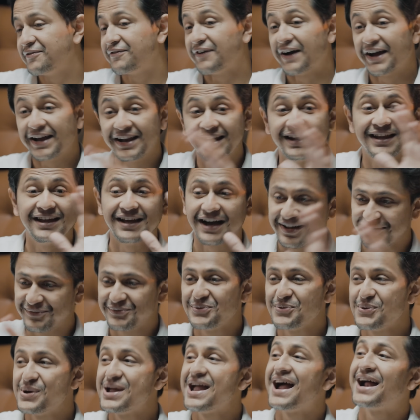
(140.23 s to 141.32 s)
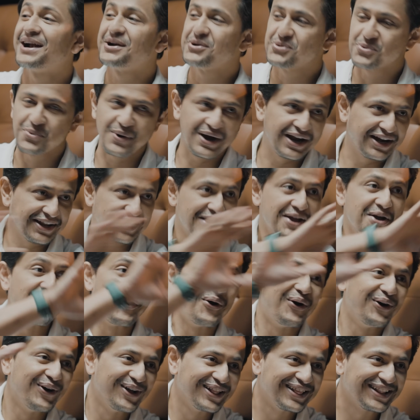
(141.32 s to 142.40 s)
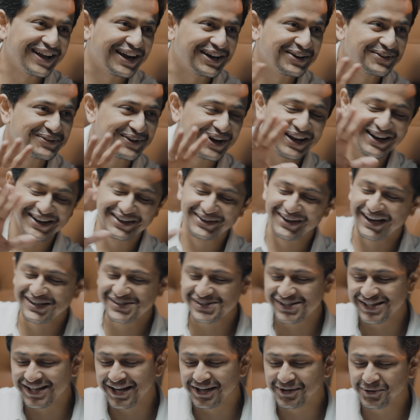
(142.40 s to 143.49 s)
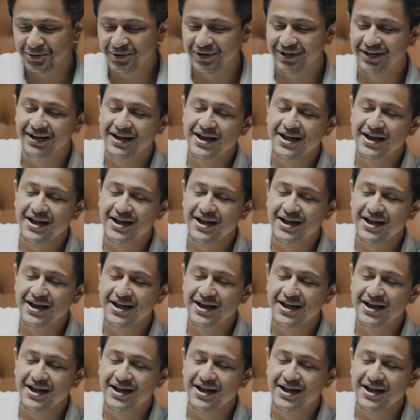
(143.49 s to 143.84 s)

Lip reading: Finally, we had to wait all that while to actually get you here.